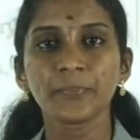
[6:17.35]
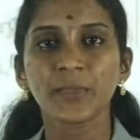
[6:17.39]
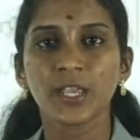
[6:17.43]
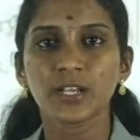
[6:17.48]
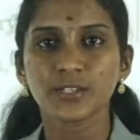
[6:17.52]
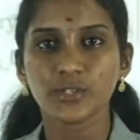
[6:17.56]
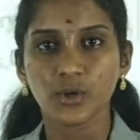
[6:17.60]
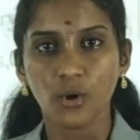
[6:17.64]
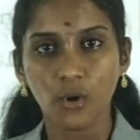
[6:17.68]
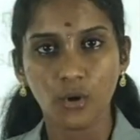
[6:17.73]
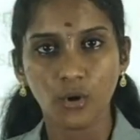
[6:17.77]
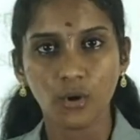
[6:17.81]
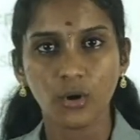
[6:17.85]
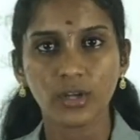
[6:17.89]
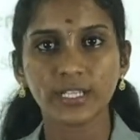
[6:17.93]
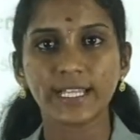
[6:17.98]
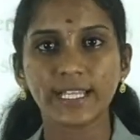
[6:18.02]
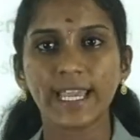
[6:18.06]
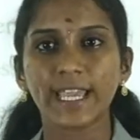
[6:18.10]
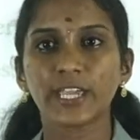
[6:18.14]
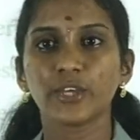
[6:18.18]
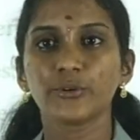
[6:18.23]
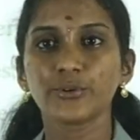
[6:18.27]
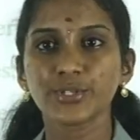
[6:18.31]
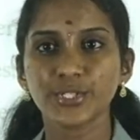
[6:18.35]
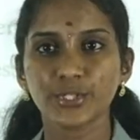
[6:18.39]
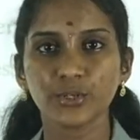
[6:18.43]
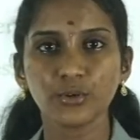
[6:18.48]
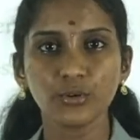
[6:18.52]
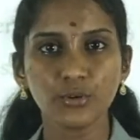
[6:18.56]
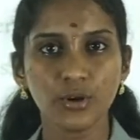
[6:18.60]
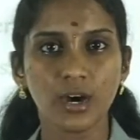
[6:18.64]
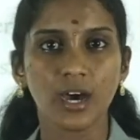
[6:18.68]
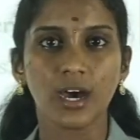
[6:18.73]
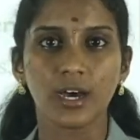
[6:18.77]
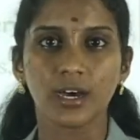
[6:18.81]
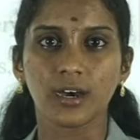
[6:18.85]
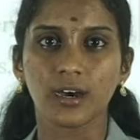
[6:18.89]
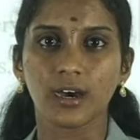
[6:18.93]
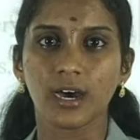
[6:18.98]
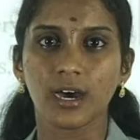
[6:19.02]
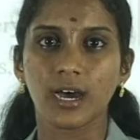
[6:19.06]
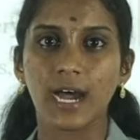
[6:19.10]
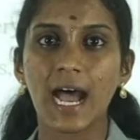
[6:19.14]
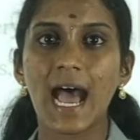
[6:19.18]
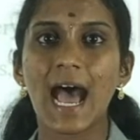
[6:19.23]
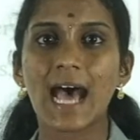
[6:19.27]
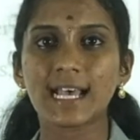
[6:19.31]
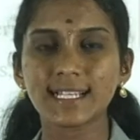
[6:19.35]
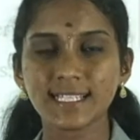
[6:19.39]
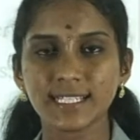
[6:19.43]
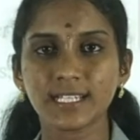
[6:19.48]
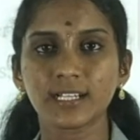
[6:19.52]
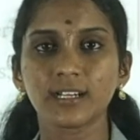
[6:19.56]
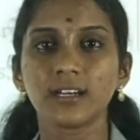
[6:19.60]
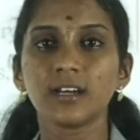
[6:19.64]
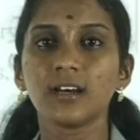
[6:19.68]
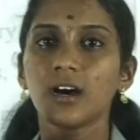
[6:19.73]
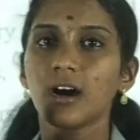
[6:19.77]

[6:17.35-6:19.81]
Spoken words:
so they used to ask